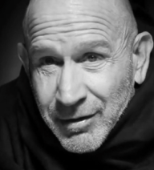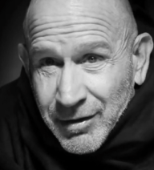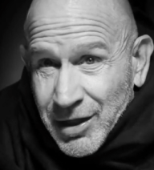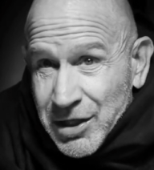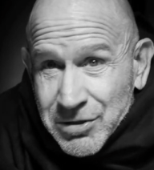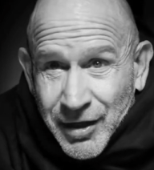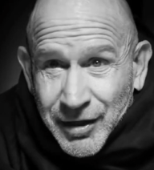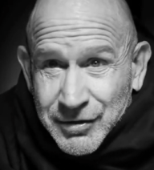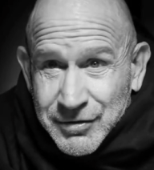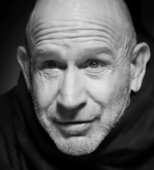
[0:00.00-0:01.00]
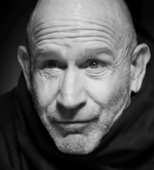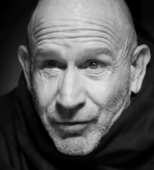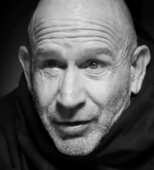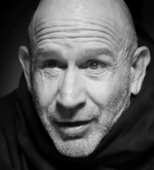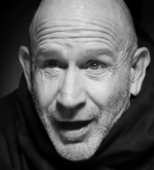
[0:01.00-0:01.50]
he takes
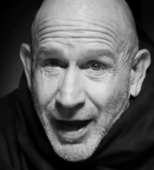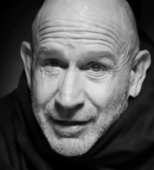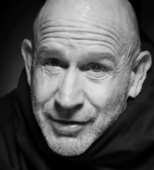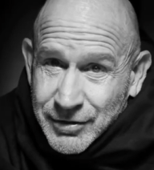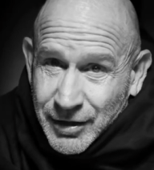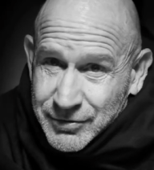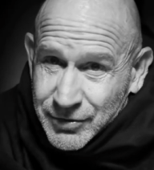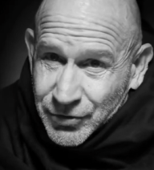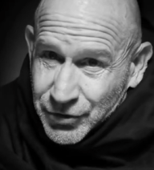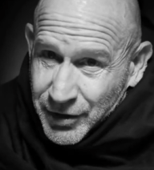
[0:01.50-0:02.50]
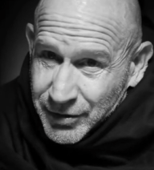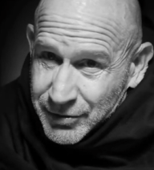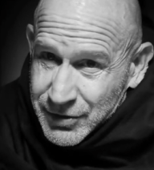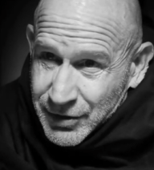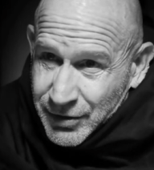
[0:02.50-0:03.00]
for accidental
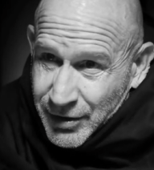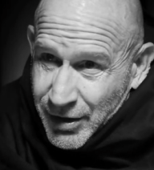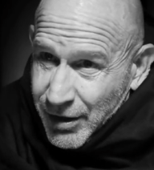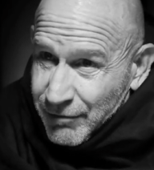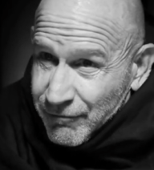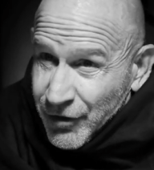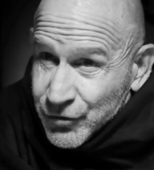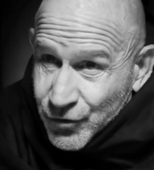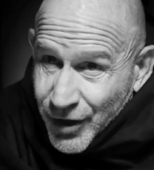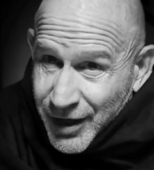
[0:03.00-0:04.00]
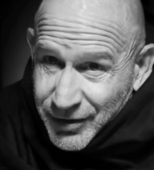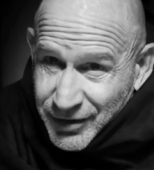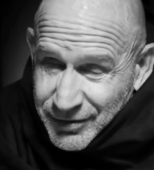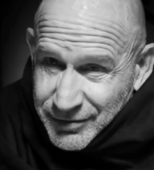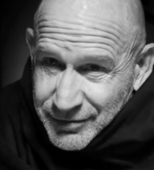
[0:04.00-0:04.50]
things of
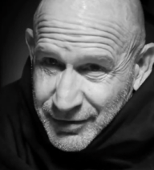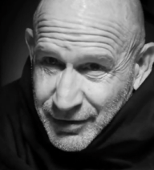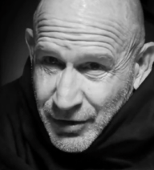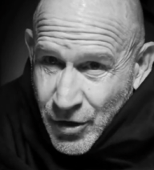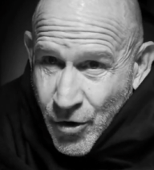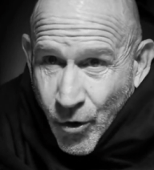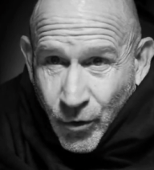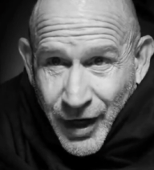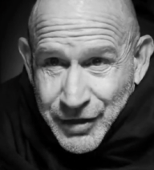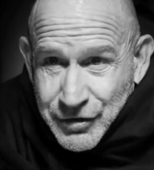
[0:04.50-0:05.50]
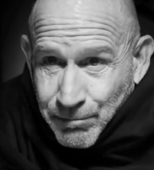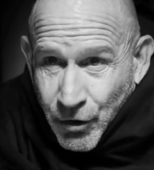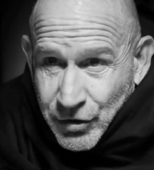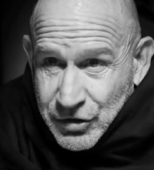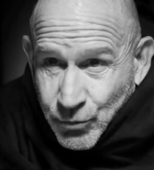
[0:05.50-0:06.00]
trial, or as the
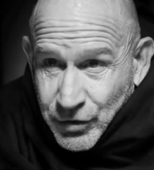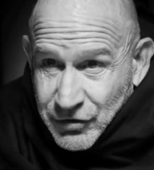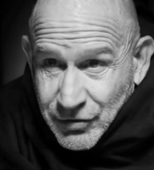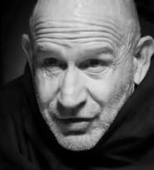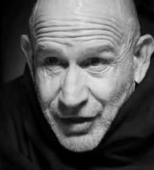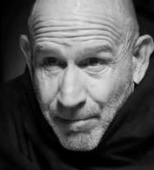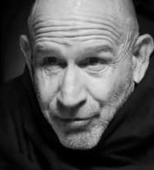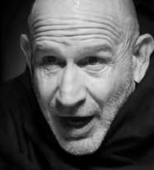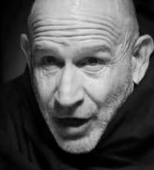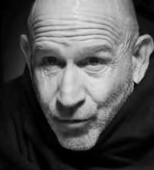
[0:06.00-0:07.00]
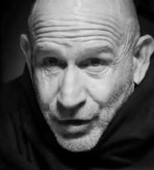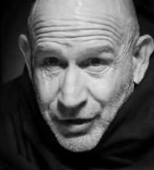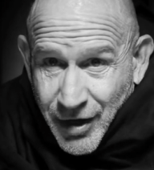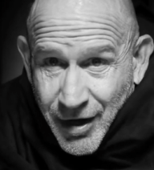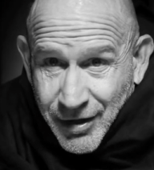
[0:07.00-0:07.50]
bars which stop the hourly
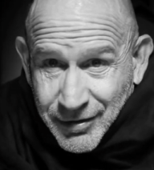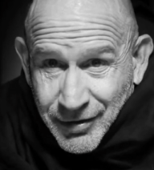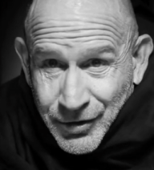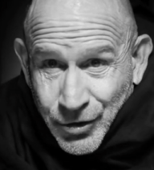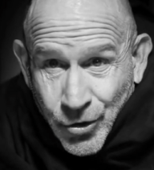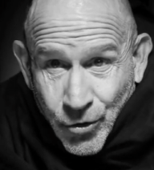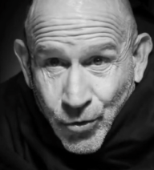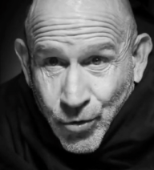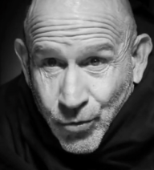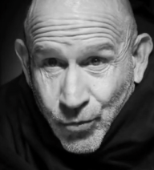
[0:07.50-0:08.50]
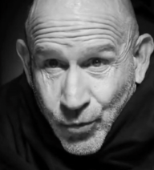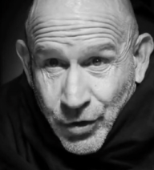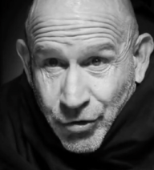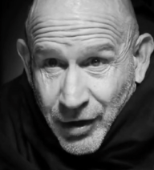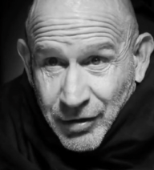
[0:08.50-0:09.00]
dial, who
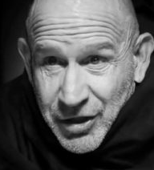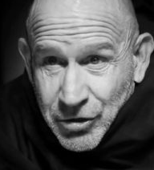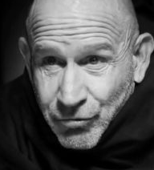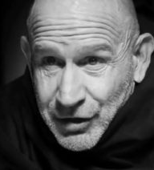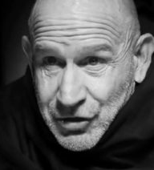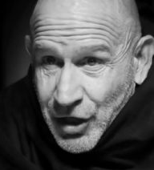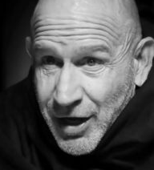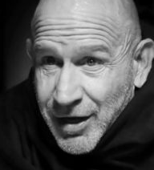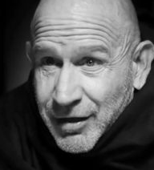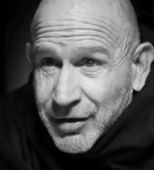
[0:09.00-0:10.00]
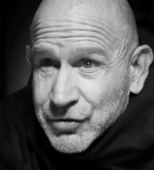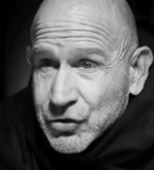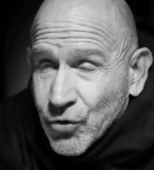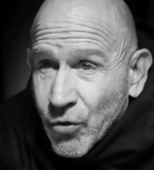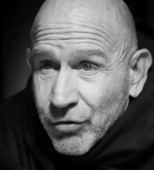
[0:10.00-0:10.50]
with a lingering stay his
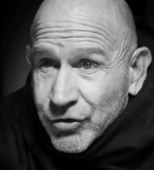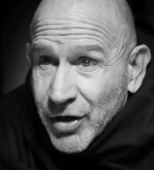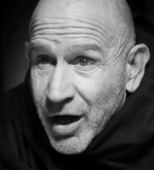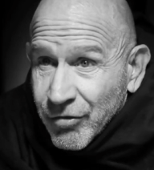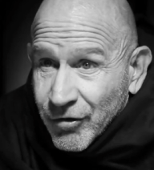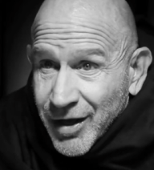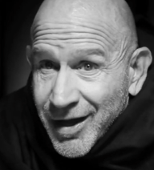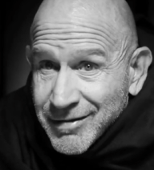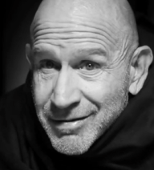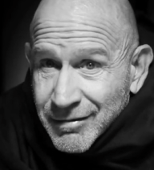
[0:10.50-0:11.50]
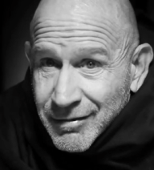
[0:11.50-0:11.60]
course doth let,